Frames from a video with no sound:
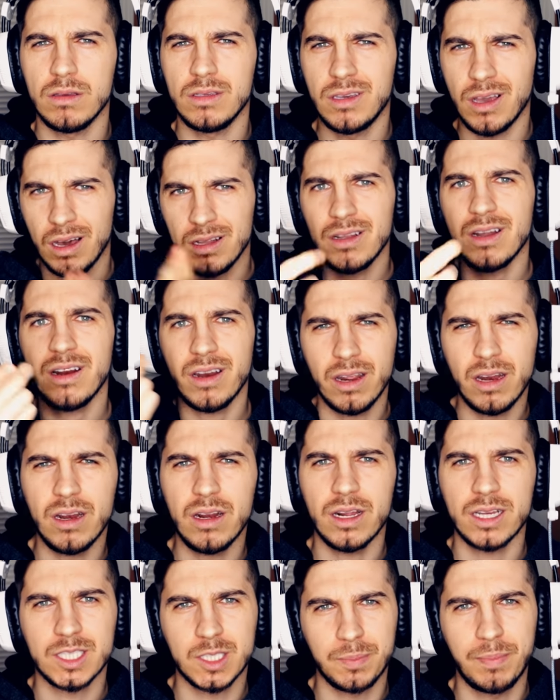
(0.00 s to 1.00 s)
y'all are
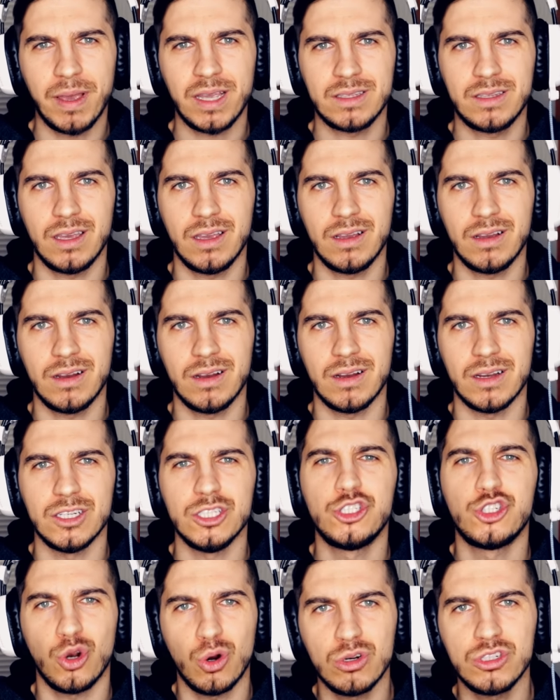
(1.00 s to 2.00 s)
here expecting uh,
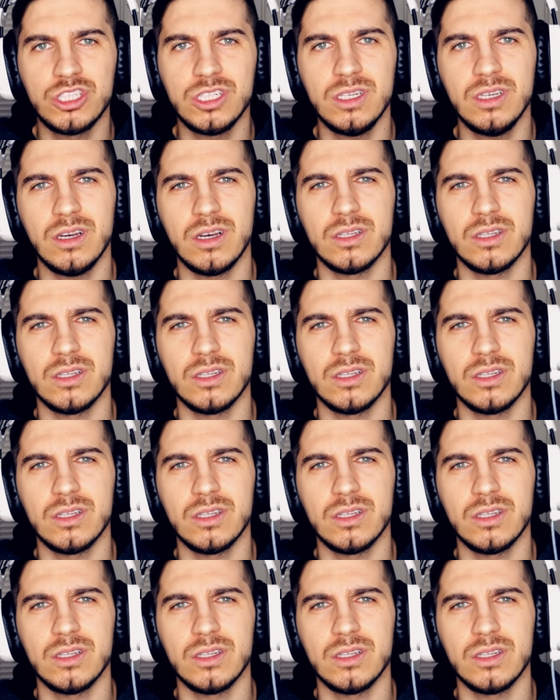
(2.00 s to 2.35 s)
Georgi,